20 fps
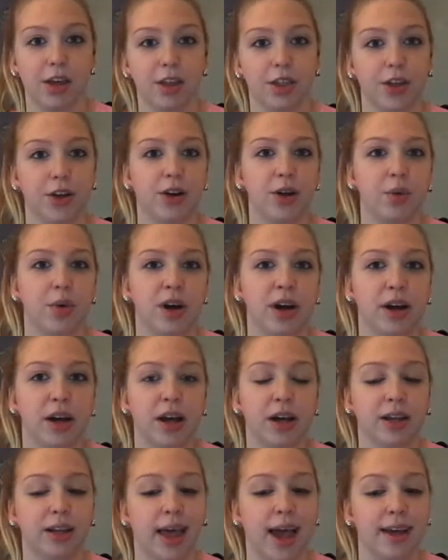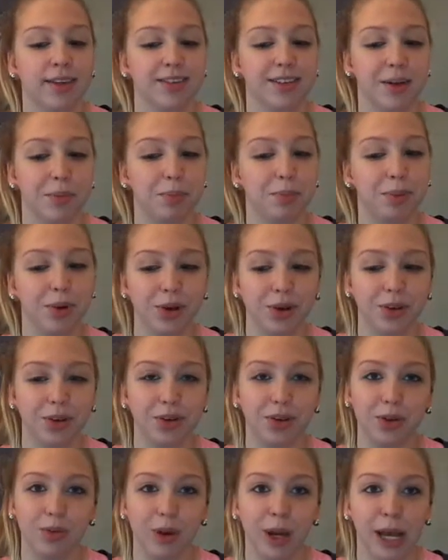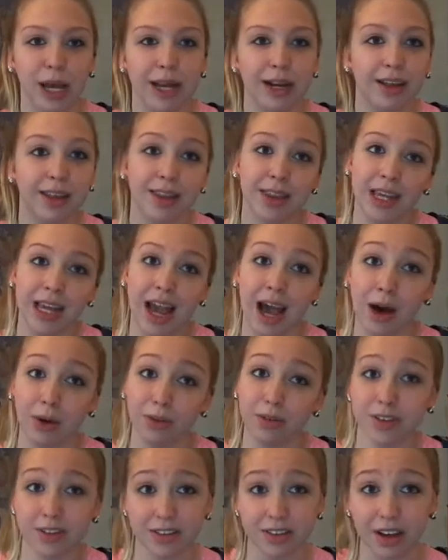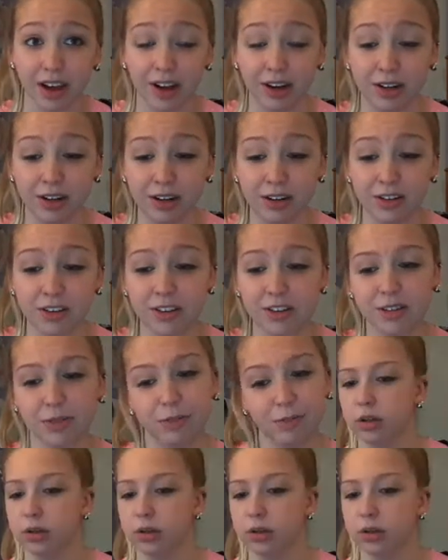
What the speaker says: 31, last book you read, The Outsiders.